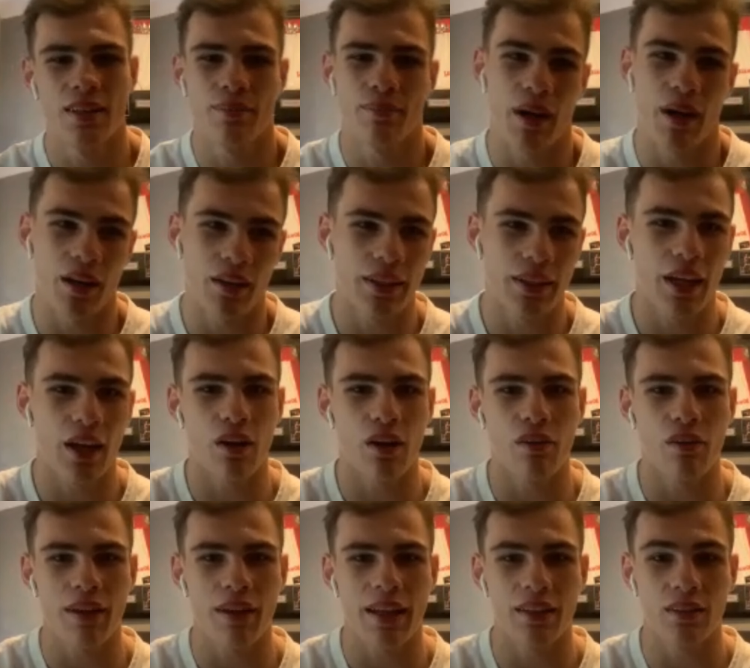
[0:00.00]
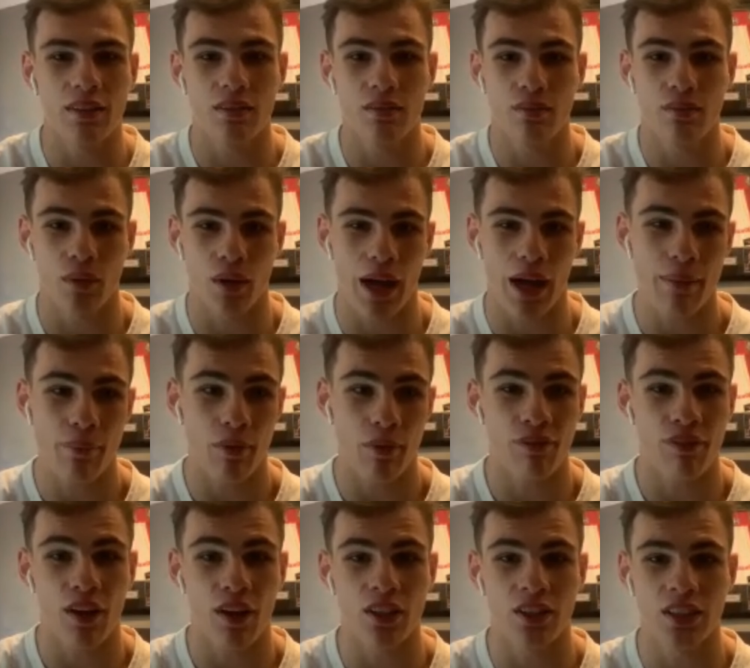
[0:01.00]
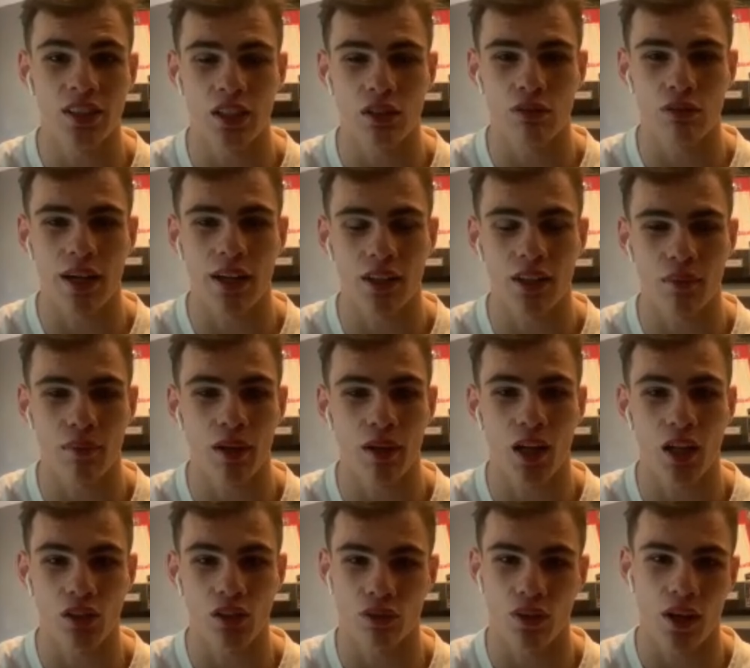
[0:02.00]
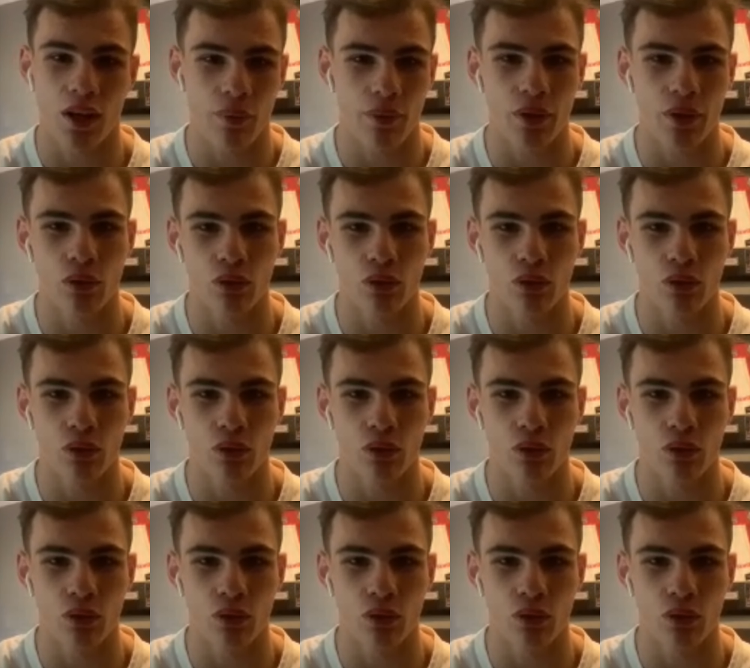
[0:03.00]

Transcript: But now I've had I had my first six rounder and my last fight went